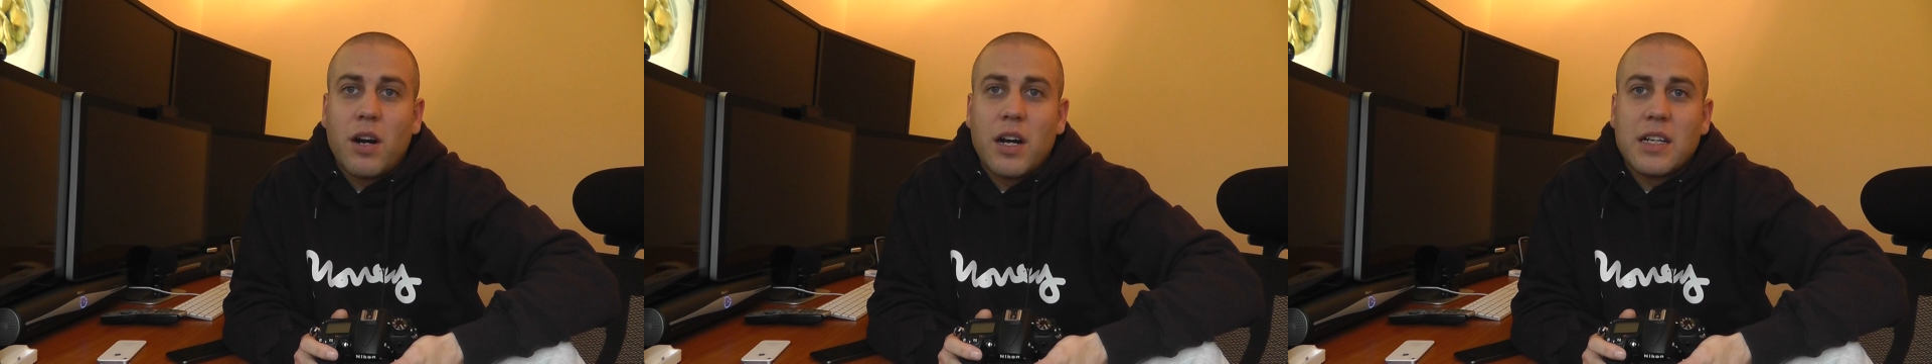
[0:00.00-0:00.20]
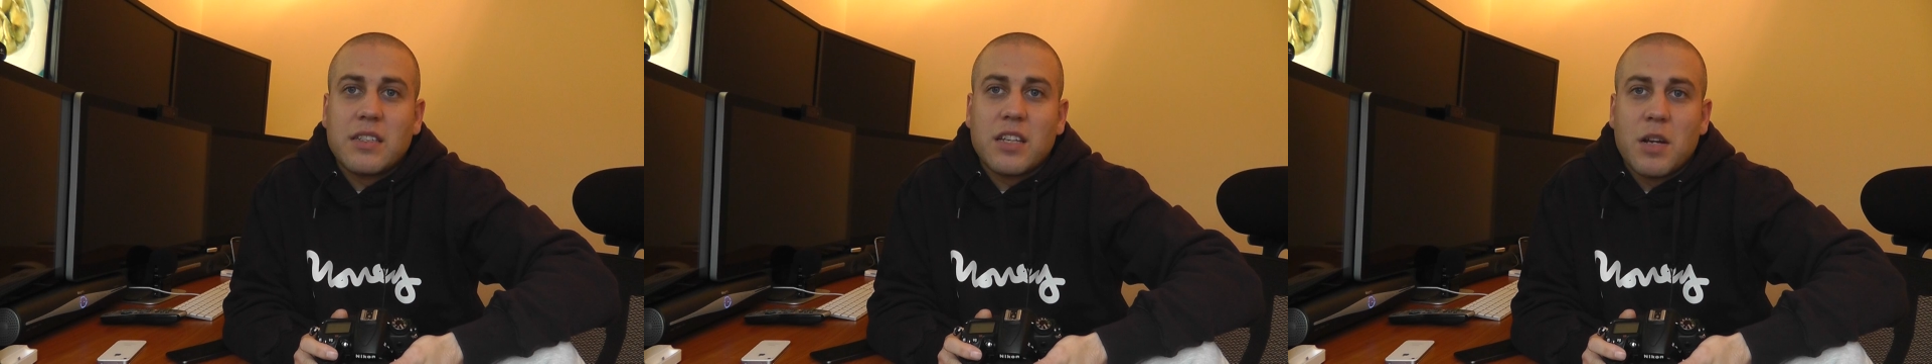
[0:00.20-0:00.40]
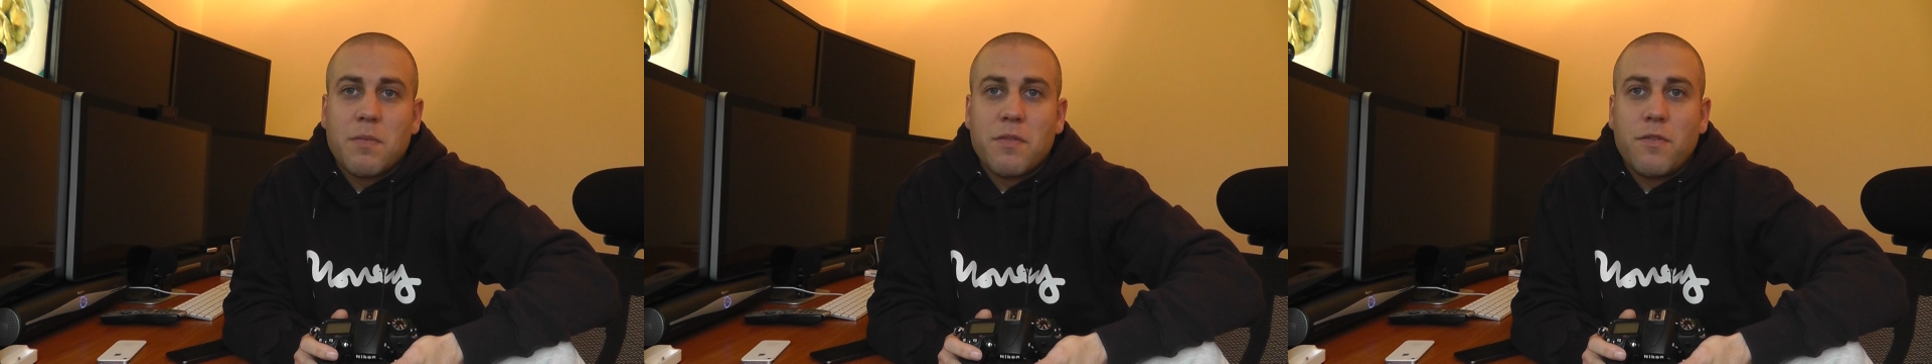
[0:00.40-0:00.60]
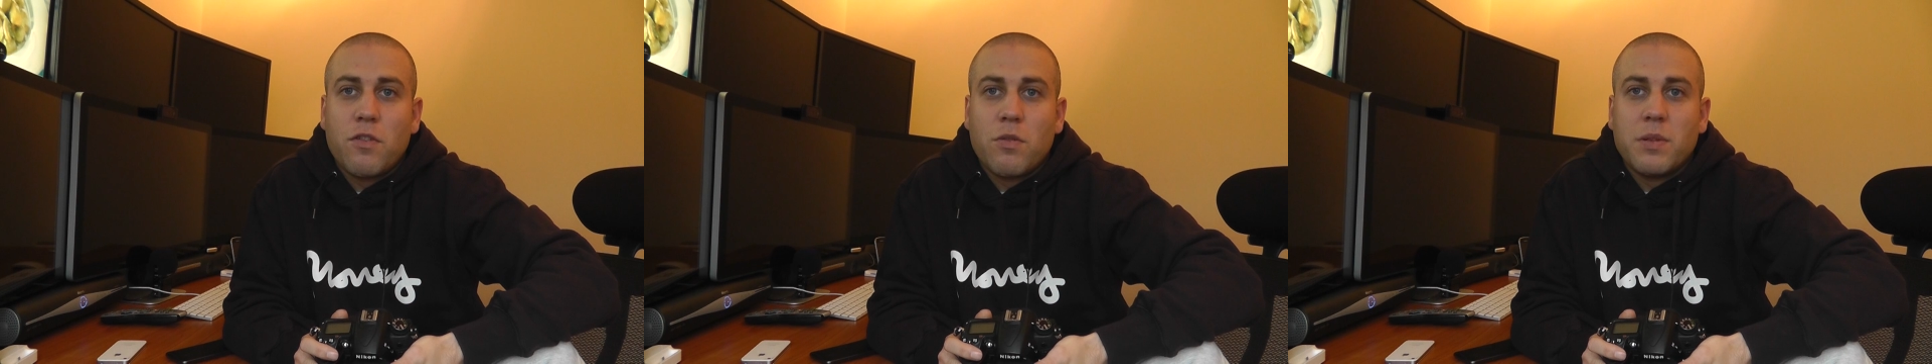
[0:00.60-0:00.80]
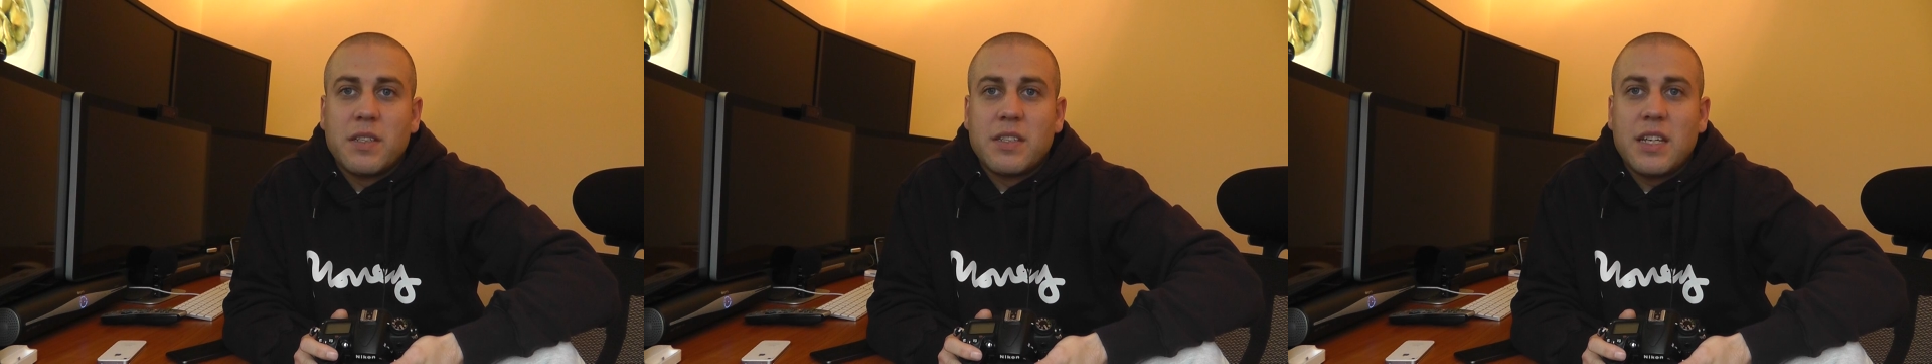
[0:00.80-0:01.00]
ISO
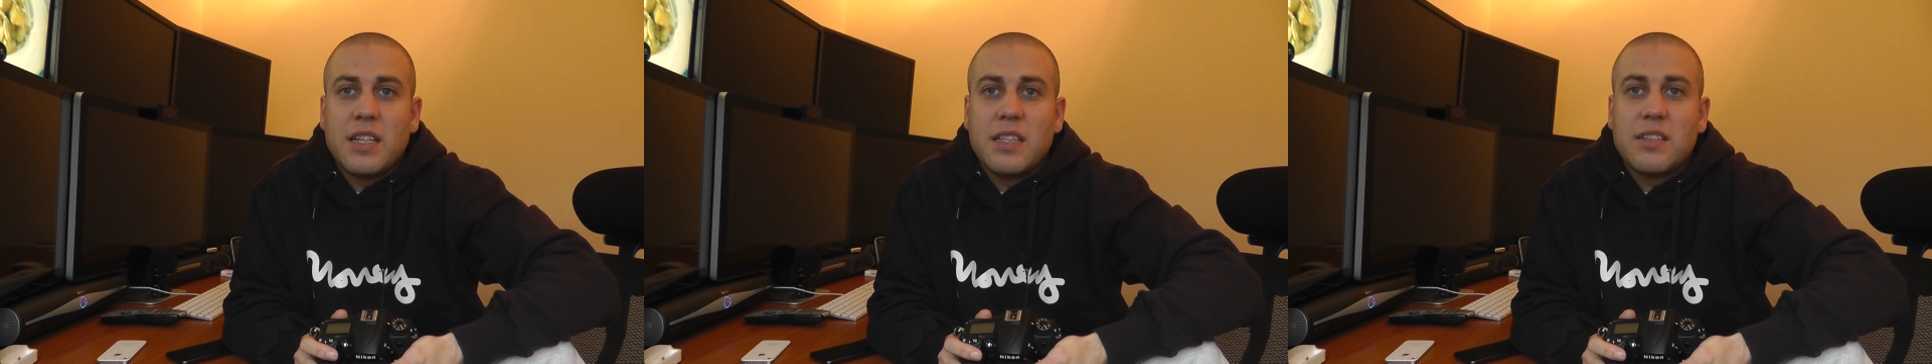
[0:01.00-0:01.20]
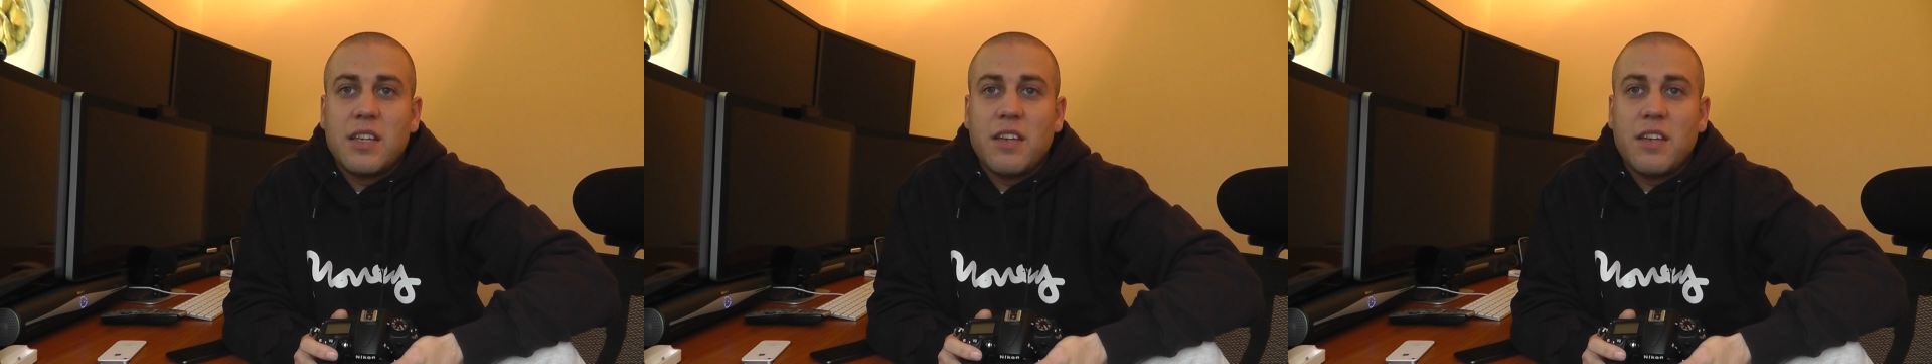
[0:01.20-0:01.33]
performance is.